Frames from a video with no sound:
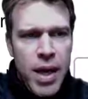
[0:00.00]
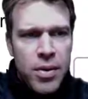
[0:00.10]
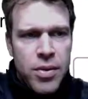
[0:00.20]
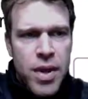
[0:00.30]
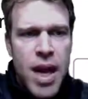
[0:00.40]

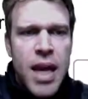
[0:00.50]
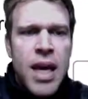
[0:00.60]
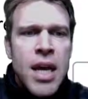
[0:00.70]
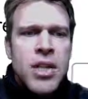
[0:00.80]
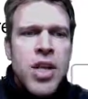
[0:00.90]
about.
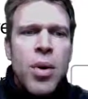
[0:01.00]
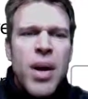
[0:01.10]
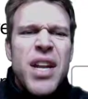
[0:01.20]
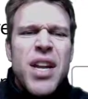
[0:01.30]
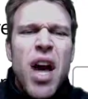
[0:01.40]
Okay,
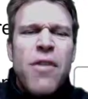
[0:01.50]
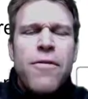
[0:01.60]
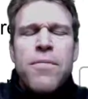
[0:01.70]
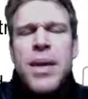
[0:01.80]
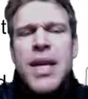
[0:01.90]
so
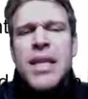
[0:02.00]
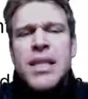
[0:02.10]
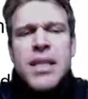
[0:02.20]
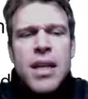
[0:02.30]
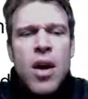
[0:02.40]
enough
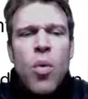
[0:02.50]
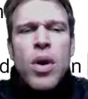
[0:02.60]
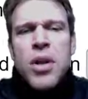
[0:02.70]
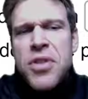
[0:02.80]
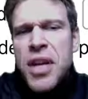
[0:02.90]
means,
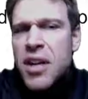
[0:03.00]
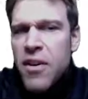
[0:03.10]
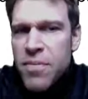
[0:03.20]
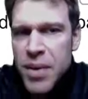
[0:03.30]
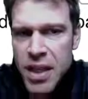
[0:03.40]
what do you think
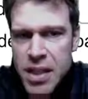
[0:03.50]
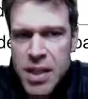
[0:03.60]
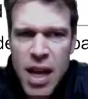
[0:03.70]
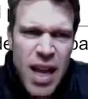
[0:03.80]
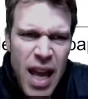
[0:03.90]
enough
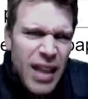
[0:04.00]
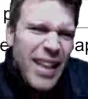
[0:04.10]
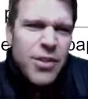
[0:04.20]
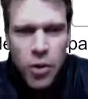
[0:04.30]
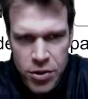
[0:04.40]
means? Yeah,
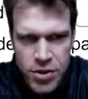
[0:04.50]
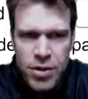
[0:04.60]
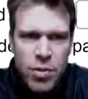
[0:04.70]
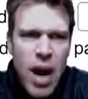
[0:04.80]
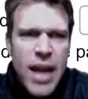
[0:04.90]
like
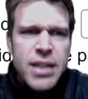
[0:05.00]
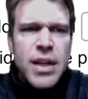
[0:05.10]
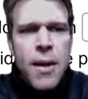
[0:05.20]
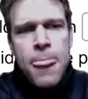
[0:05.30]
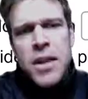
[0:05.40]
dosta,
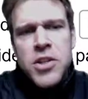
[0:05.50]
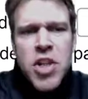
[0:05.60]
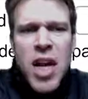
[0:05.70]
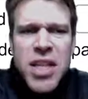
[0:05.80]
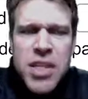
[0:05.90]
right?
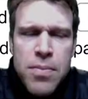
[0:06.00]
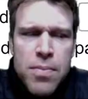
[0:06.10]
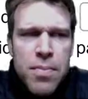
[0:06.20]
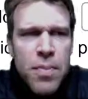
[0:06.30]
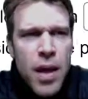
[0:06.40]
Just
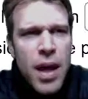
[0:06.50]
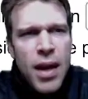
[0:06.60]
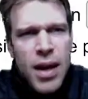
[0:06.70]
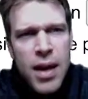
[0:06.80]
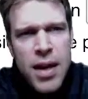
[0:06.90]

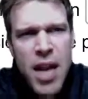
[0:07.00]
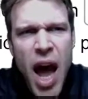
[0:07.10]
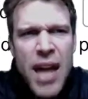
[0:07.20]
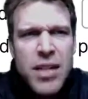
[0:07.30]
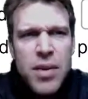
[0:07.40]

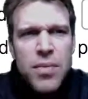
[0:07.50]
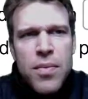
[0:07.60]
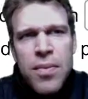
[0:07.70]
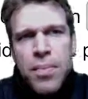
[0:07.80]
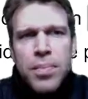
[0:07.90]
not
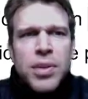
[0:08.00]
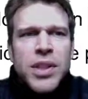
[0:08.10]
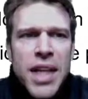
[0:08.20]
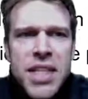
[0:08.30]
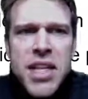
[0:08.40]

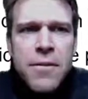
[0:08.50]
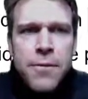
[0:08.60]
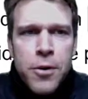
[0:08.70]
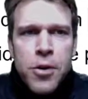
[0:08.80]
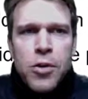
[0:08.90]

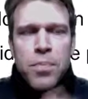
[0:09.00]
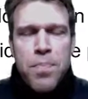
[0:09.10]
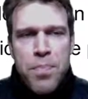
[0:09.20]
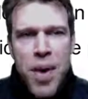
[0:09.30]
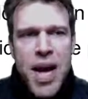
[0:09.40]

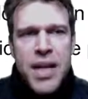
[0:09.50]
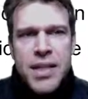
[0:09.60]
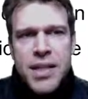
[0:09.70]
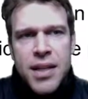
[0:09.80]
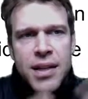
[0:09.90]
plentiful,
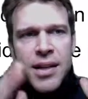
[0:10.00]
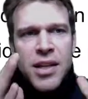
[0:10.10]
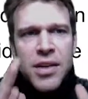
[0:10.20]
but